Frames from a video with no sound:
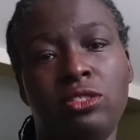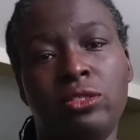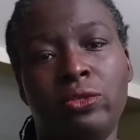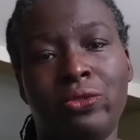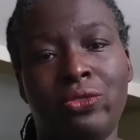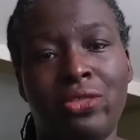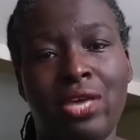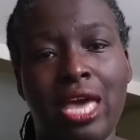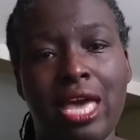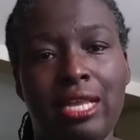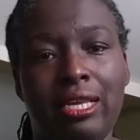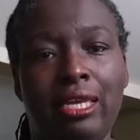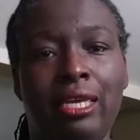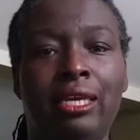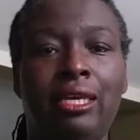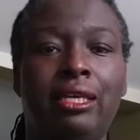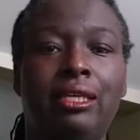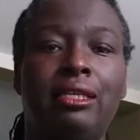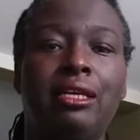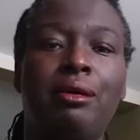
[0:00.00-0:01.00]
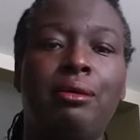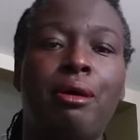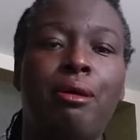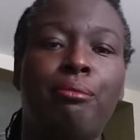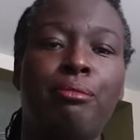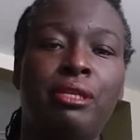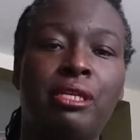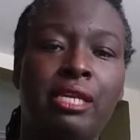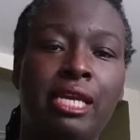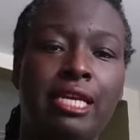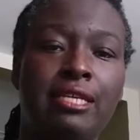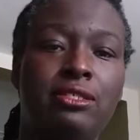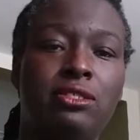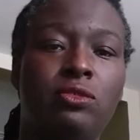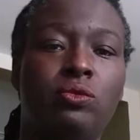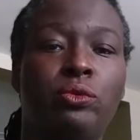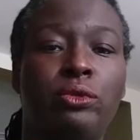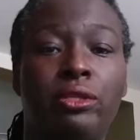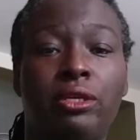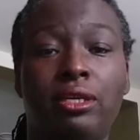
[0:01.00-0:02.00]
So that, in
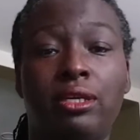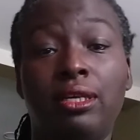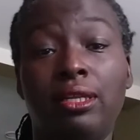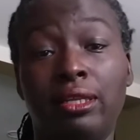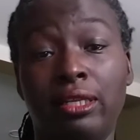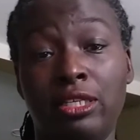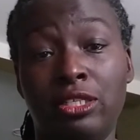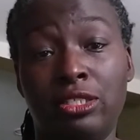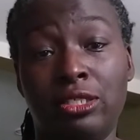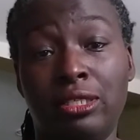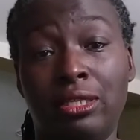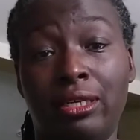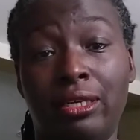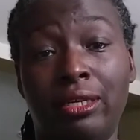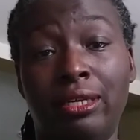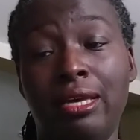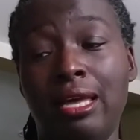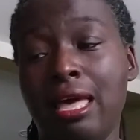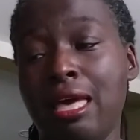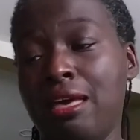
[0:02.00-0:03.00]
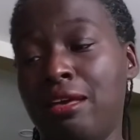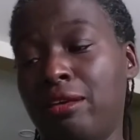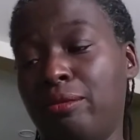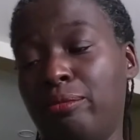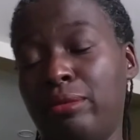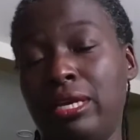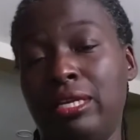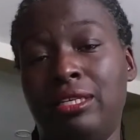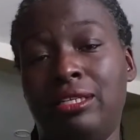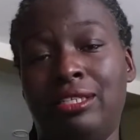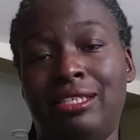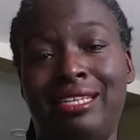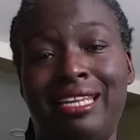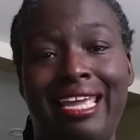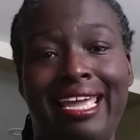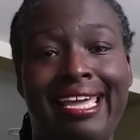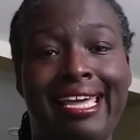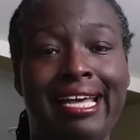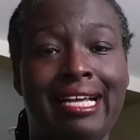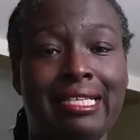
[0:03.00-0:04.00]
combination with a calendula, made it an
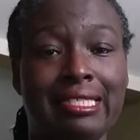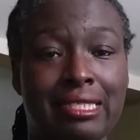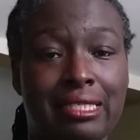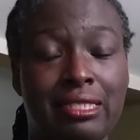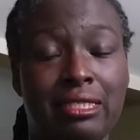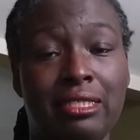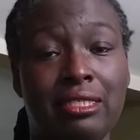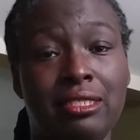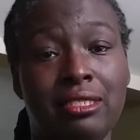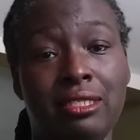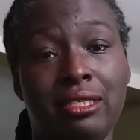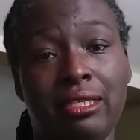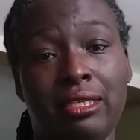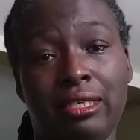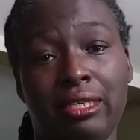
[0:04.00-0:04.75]
excellent